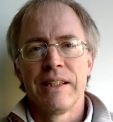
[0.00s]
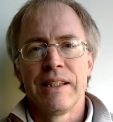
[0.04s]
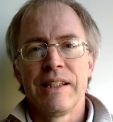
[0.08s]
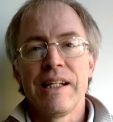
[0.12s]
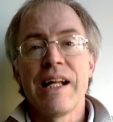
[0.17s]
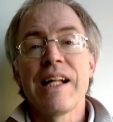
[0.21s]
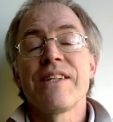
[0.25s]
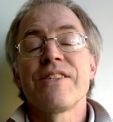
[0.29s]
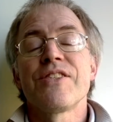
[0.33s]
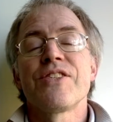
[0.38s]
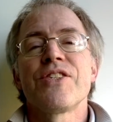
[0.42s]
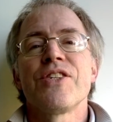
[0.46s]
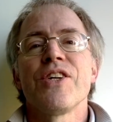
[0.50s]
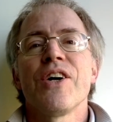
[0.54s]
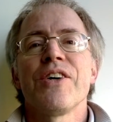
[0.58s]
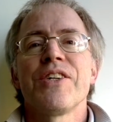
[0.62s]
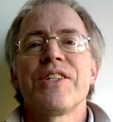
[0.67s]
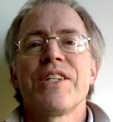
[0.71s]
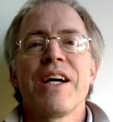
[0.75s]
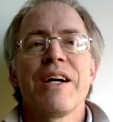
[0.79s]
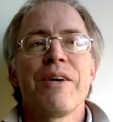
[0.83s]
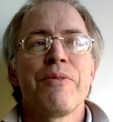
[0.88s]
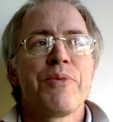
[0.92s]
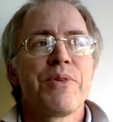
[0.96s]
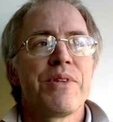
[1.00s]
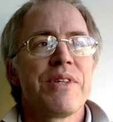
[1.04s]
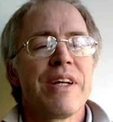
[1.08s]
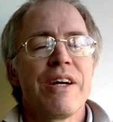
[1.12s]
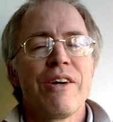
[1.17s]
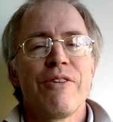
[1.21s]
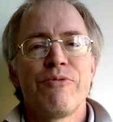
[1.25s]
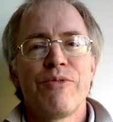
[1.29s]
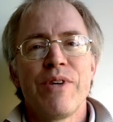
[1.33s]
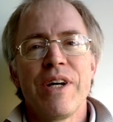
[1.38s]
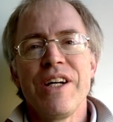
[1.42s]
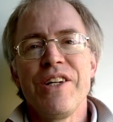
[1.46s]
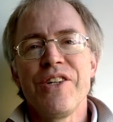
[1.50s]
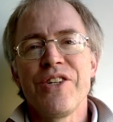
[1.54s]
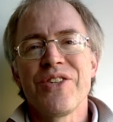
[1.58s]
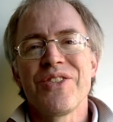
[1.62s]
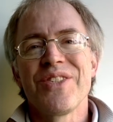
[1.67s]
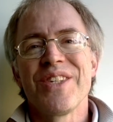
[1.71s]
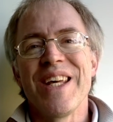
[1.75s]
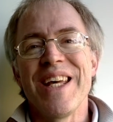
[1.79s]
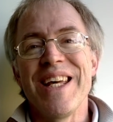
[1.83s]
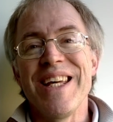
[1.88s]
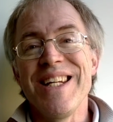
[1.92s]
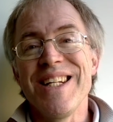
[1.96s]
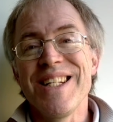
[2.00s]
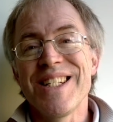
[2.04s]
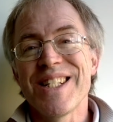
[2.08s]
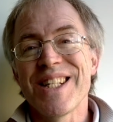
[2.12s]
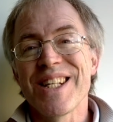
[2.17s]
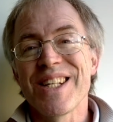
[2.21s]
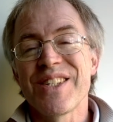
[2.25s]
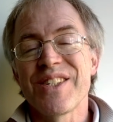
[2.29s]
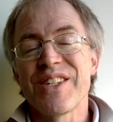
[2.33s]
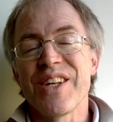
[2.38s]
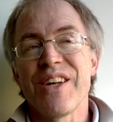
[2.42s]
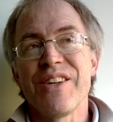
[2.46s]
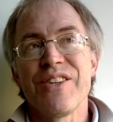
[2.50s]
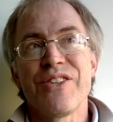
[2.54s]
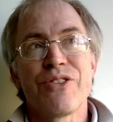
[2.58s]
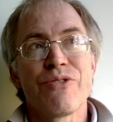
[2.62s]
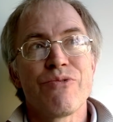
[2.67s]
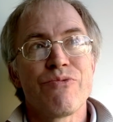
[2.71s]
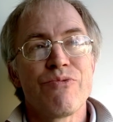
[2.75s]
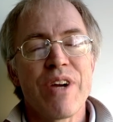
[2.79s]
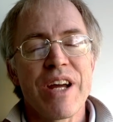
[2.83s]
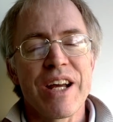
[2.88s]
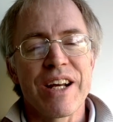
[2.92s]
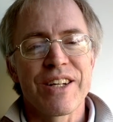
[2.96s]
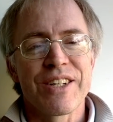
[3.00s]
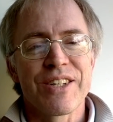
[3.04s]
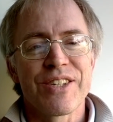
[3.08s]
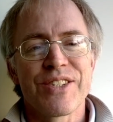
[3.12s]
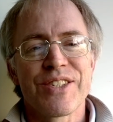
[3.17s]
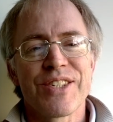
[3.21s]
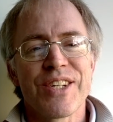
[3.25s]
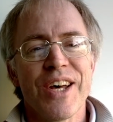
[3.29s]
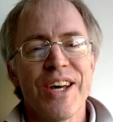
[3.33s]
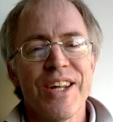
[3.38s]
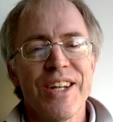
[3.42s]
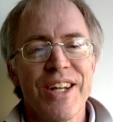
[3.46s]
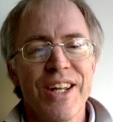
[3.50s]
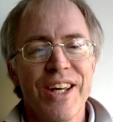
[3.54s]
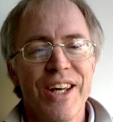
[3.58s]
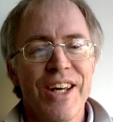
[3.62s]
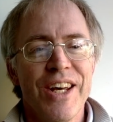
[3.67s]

Let's start out with an outrageous into the sun, direct sun